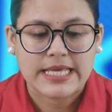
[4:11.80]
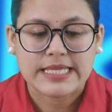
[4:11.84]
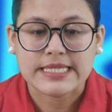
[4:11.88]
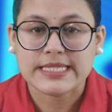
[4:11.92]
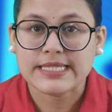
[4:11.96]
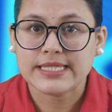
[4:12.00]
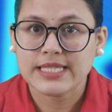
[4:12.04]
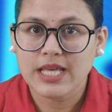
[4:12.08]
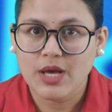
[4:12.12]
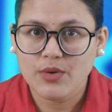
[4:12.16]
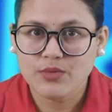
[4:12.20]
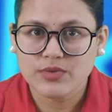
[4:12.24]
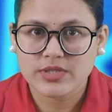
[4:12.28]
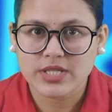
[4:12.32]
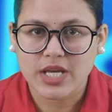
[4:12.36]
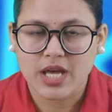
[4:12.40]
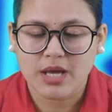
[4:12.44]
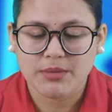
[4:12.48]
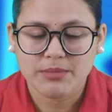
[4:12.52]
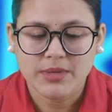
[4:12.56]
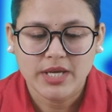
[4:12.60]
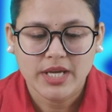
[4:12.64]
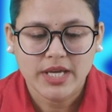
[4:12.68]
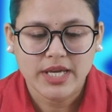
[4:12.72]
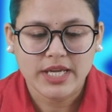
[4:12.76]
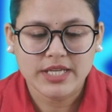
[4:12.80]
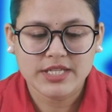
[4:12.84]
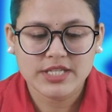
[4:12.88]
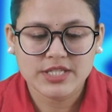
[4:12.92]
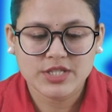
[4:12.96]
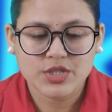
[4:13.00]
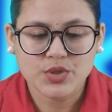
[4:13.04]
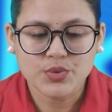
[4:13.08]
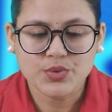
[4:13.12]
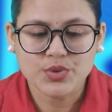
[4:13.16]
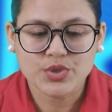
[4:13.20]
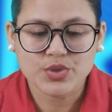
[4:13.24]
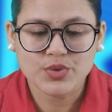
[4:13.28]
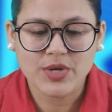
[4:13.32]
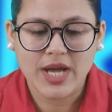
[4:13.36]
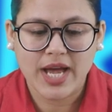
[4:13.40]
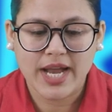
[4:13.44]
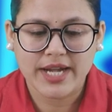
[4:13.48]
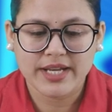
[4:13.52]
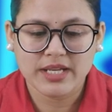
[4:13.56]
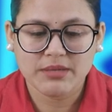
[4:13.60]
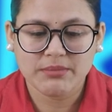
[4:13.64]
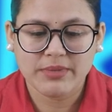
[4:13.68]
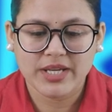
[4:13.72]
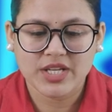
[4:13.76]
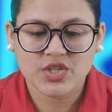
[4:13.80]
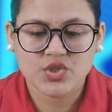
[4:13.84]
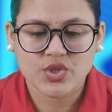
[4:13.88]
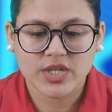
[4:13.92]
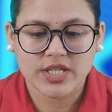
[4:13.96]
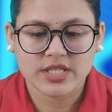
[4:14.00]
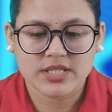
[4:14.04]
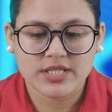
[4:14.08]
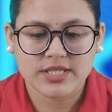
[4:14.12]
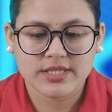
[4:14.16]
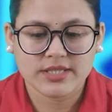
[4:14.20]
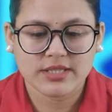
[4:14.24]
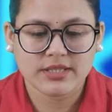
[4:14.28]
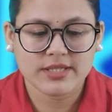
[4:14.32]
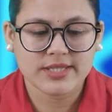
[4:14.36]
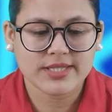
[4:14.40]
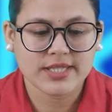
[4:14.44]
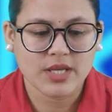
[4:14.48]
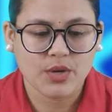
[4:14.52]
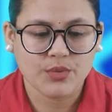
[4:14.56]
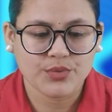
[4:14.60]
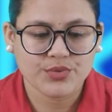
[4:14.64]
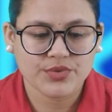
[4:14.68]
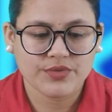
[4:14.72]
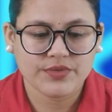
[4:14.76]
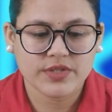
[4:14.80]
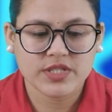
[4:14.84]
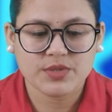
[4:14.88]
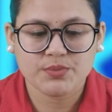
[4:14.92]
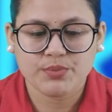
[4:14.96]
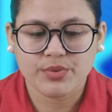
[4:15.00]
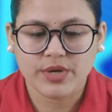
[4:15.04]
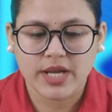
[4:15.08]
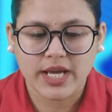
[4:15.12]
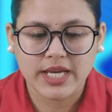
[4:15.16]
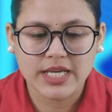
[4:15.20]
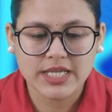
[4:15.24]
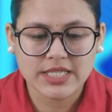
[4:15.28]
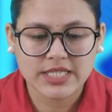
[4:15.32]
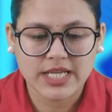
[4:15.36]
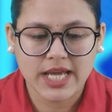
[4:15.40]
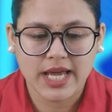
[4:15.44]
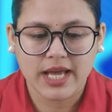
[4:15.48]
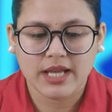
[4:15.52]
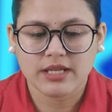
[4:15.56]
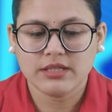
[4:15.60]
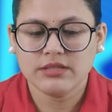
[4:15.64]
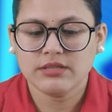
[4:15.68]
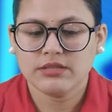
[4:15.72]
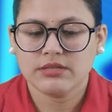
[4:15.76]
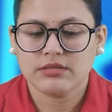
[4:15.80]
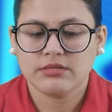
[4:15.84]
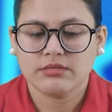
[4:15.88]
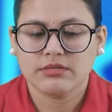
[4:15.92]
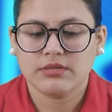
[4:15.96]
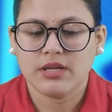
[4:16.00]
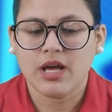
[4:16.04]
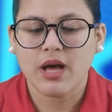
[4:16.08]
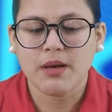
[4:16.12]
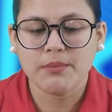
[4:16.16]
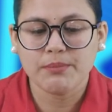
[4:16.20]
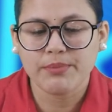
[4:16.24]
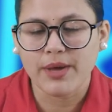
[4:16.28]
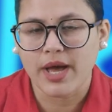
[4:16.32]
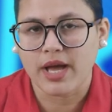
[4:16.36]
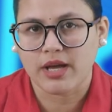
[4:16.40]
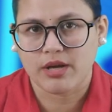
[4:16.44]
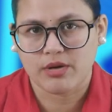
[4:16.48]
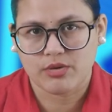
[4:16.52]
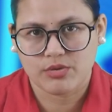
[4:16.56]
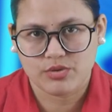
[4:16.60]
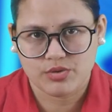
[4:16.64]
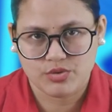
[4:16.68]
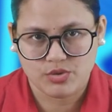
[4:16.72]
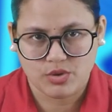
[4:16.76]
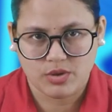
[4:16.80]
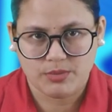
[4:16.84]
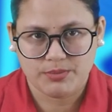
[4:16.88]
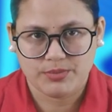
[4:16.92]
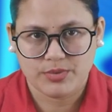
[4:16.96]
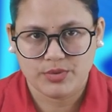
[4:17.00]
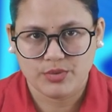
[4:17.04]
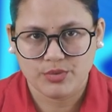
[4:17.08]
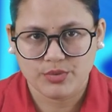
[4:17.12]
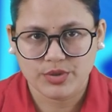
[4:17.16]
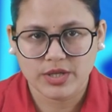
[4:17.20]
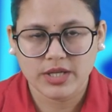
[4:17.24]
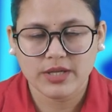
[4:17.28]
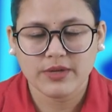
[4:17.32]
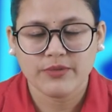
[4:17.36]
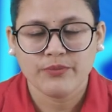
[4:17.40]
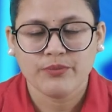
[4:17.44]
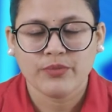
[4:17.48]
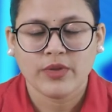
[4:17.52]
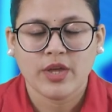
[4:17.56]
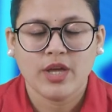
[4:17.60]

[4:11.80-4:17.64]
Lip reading: Sound tab. It is used to add and make changes in the sounds of the sprite and backdrop. Okay.